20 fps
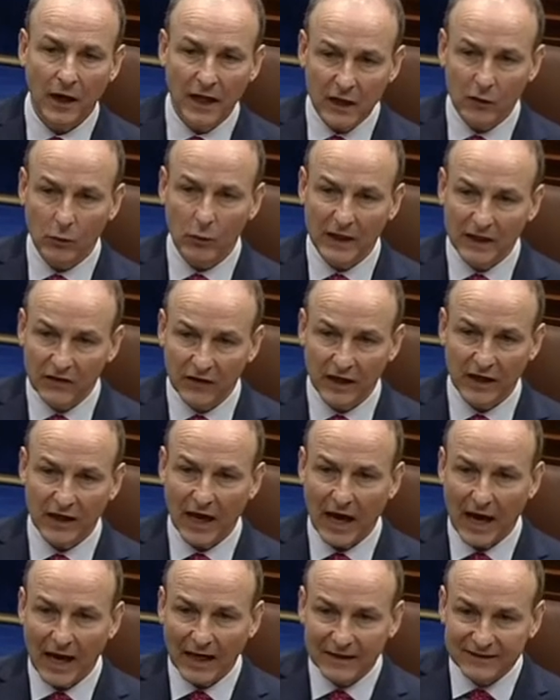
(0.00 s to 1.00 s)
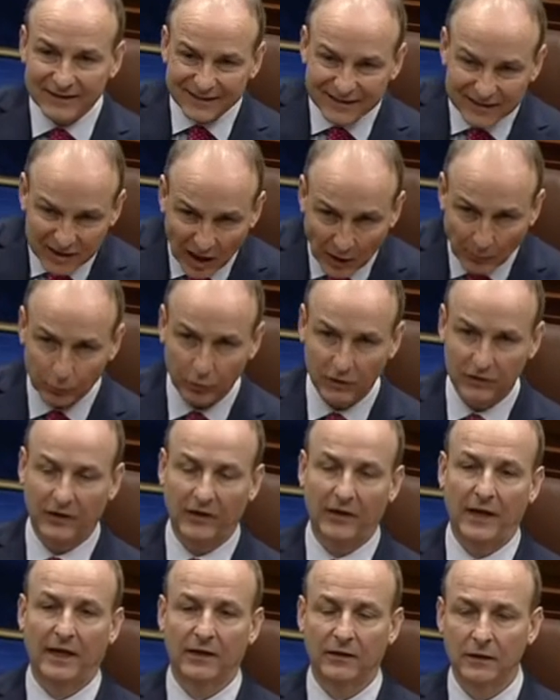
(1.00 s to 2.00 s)
equally think, separate to
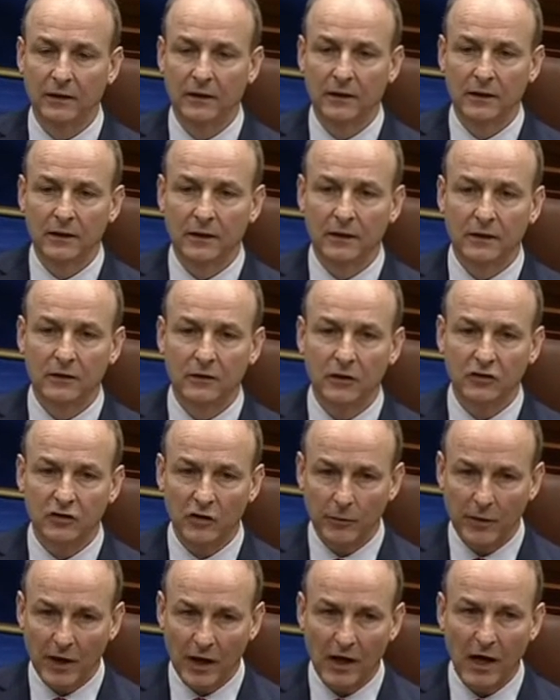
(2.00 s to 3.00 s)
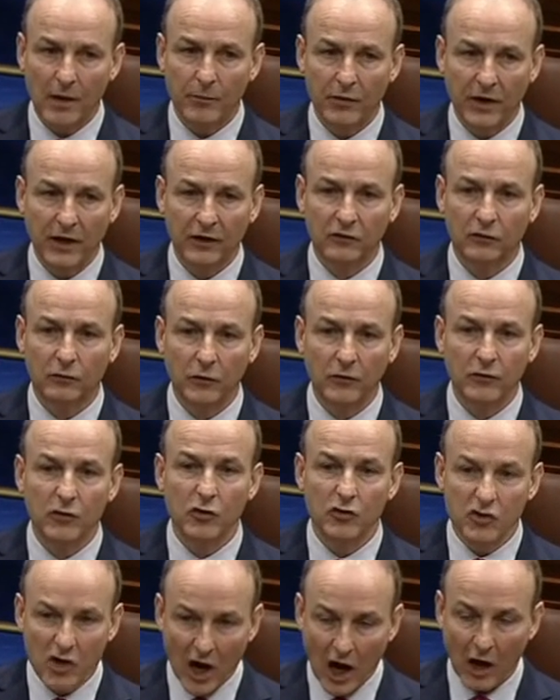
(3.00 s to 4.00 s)
that, there should be a comprehensive
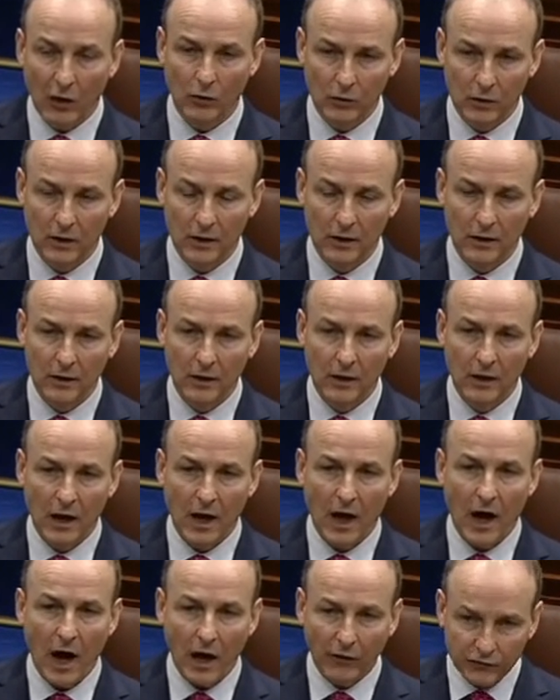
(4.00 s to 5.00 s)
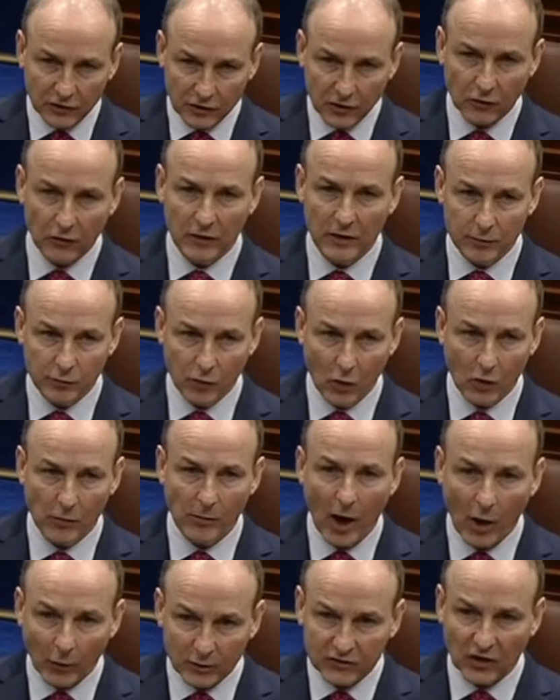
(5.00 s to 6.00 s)
review now of the degree programme,
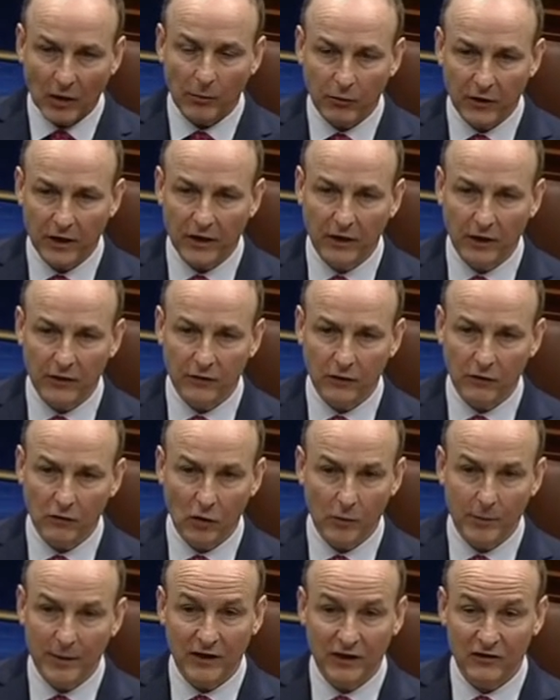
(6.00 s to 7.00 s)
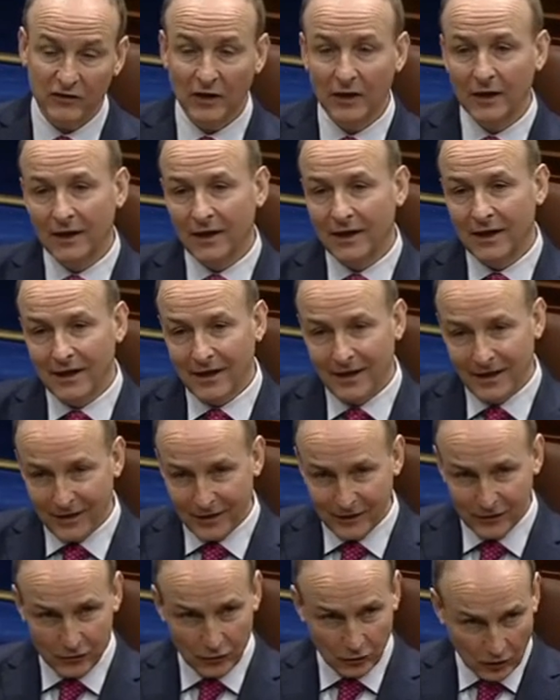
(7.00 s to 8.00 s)
how it's operating on the ground, because
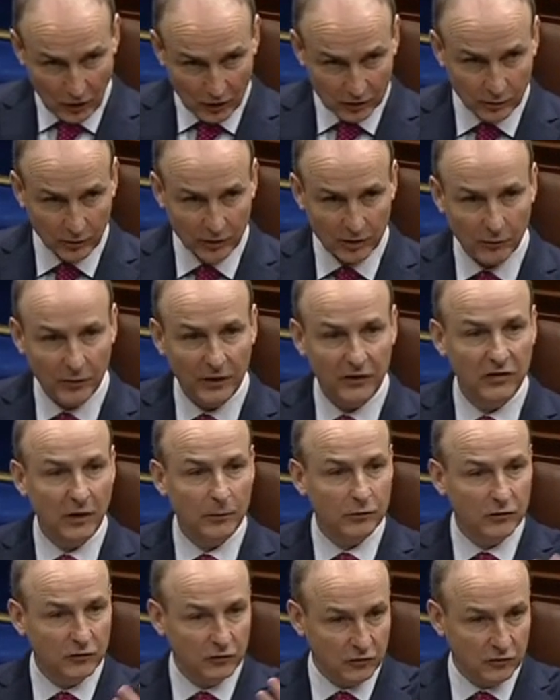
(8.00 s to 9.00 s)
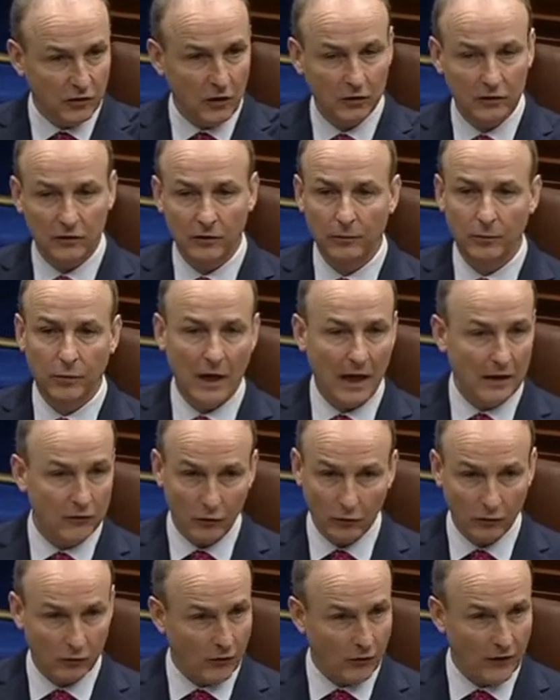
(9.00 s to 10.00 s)
you talked about the preceptors, and
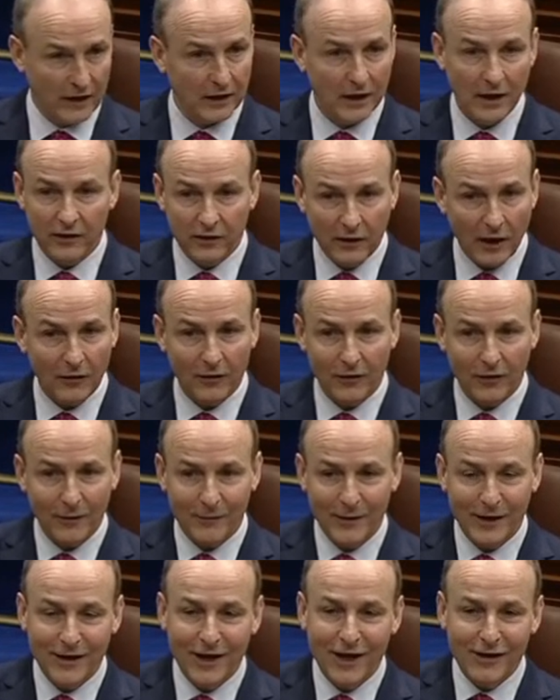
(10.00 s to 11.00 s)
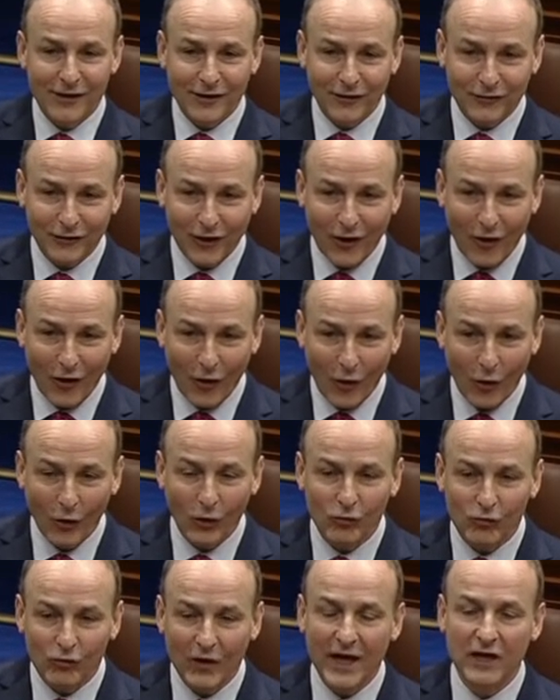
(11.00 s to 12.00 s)
you're correct. There's a whole
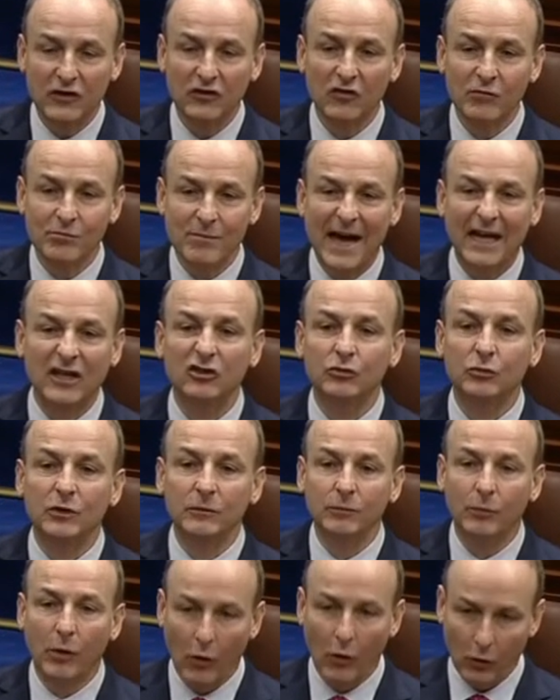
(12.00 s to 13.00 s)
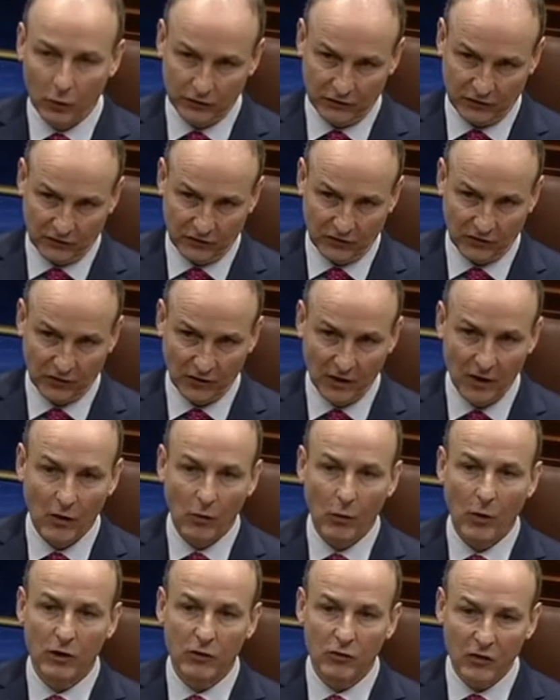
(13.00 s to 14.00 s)
range of management posts
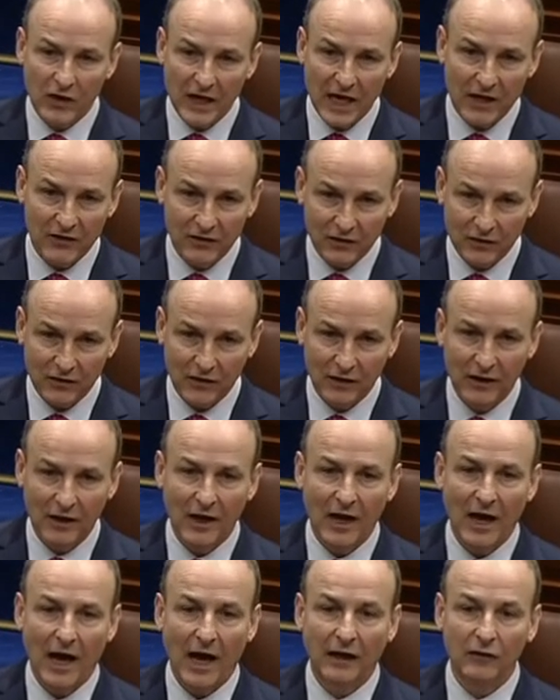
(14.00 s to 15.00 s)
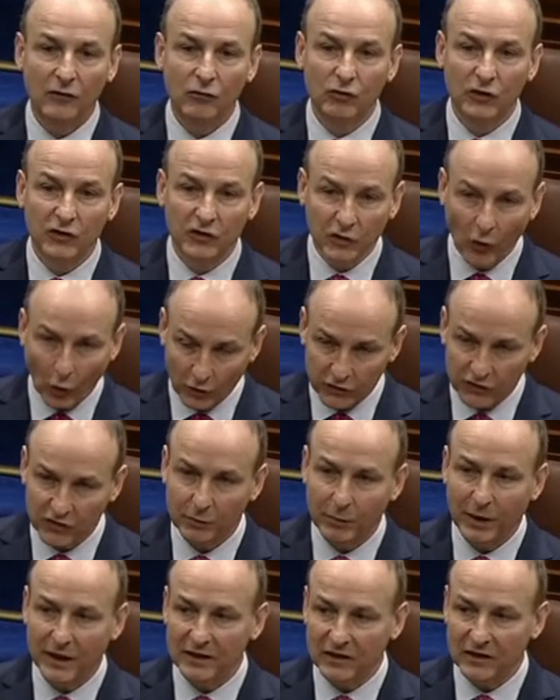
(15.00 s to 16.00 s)
were created and
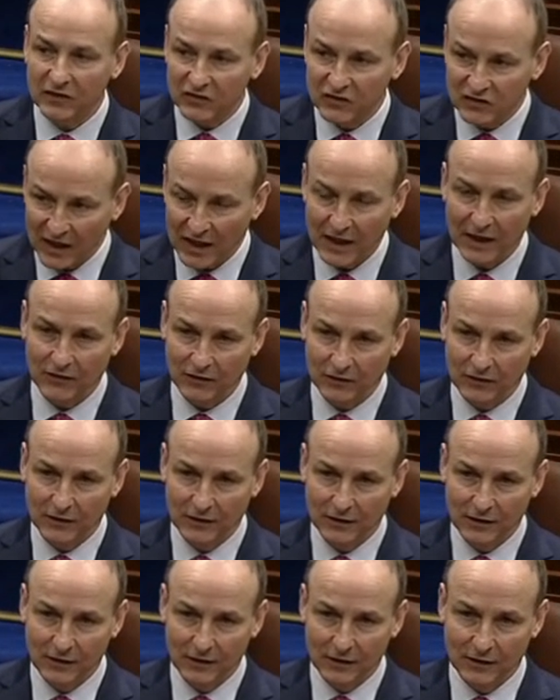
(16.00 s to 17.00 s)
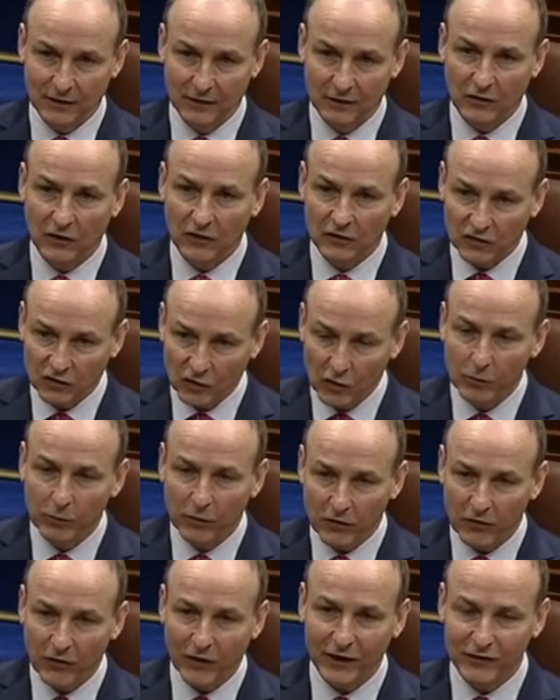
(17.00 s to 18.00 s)
resourced by the state to
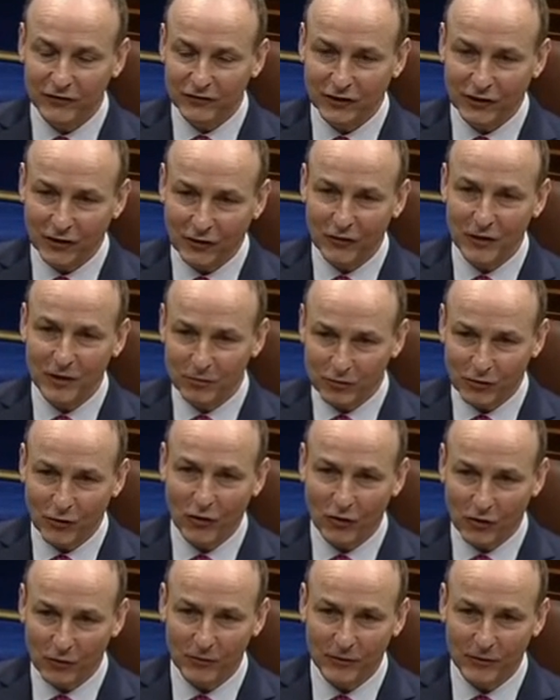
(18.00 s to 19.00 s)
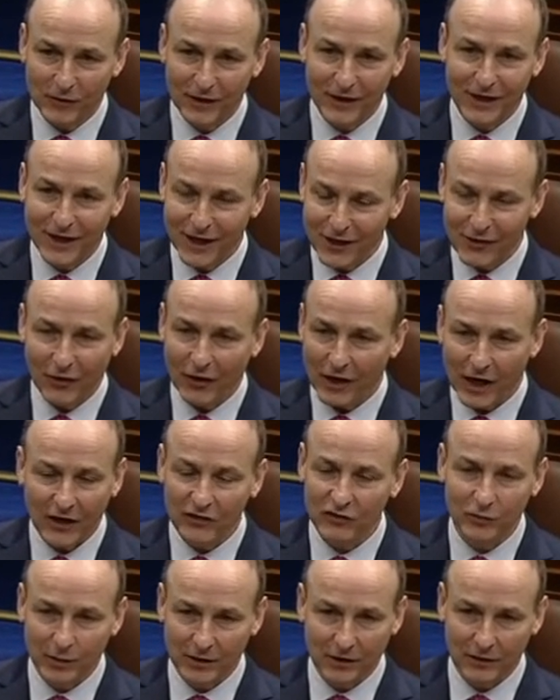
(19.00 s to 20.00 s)
supervise the degree programme in our
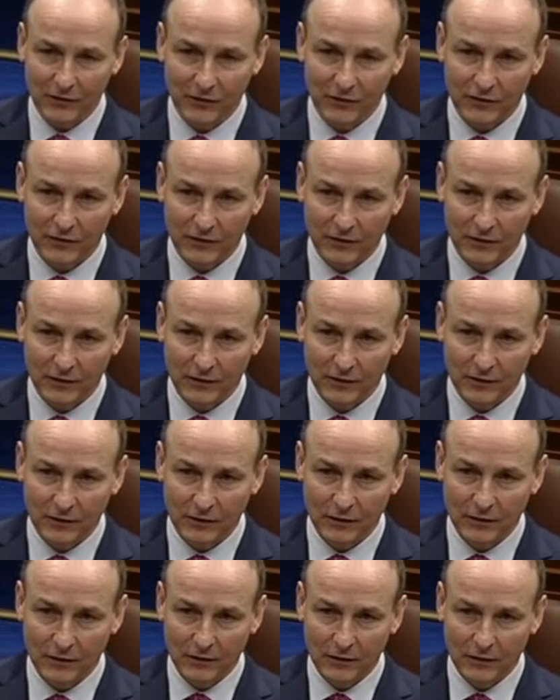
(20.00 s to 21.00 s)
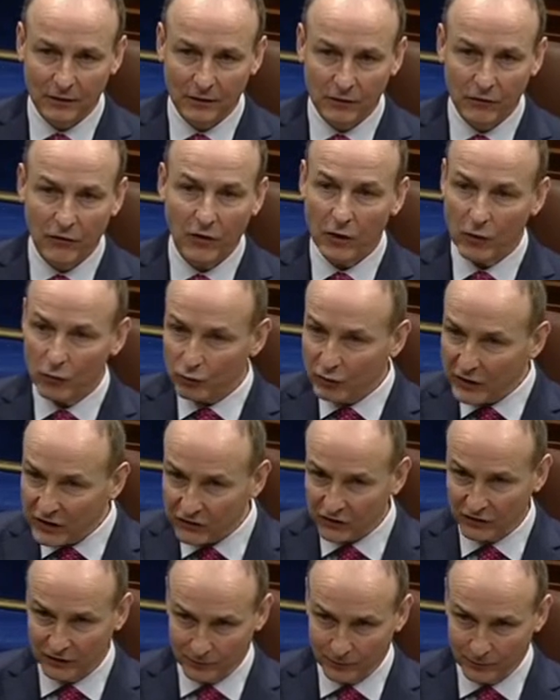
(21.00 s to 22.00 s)
hospitals for a
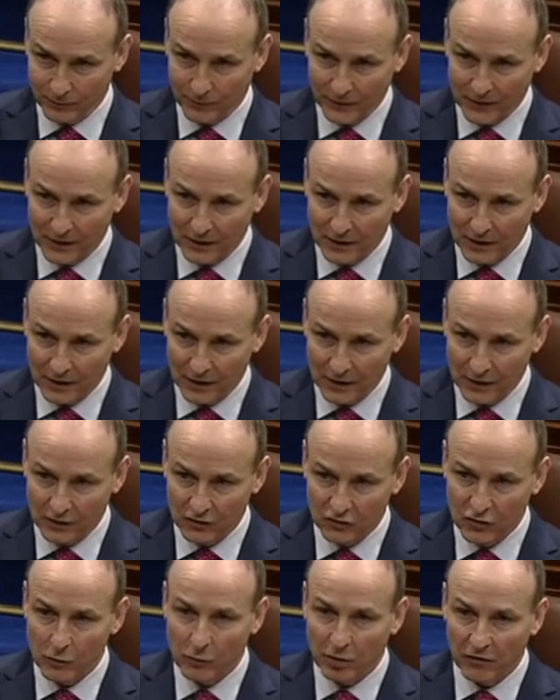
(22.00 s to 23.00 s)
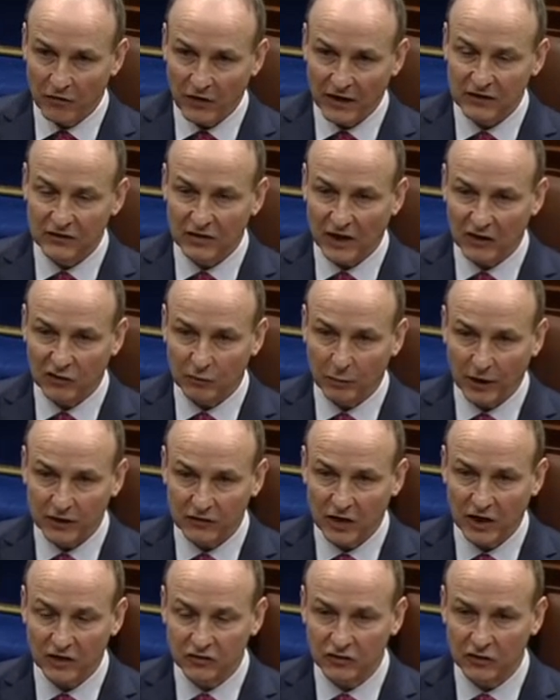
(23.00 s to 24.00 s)
reason, to prevent the
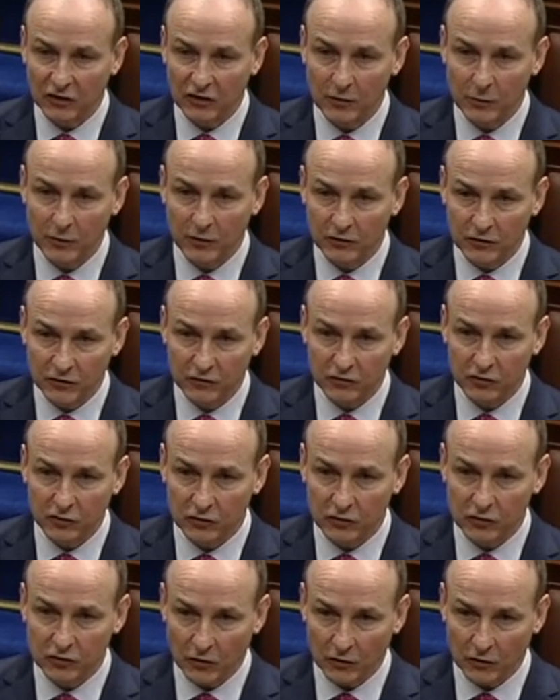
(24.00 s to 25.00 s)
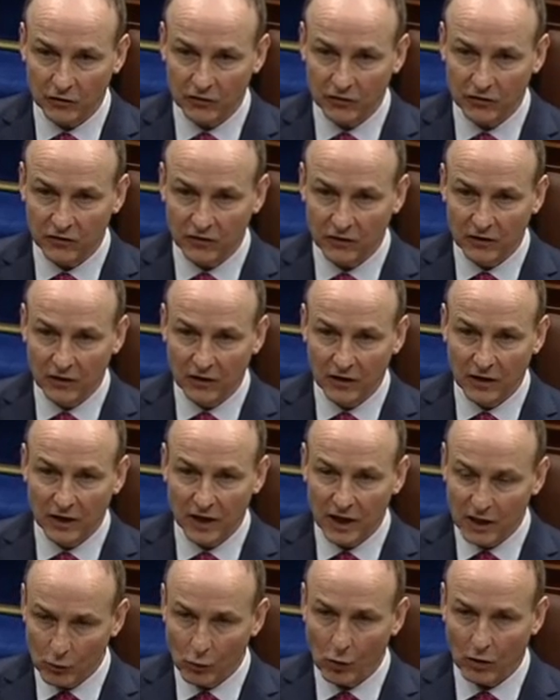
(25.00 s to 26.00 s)
exploitation and abuse of student nurses
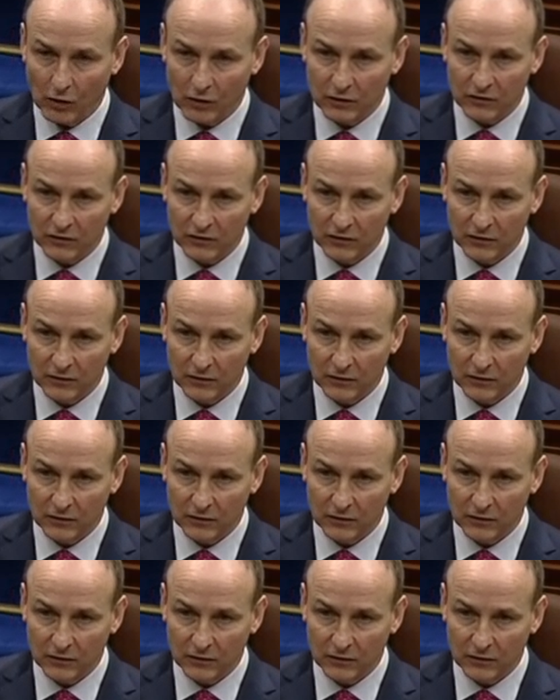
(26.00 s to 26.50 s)
in wards.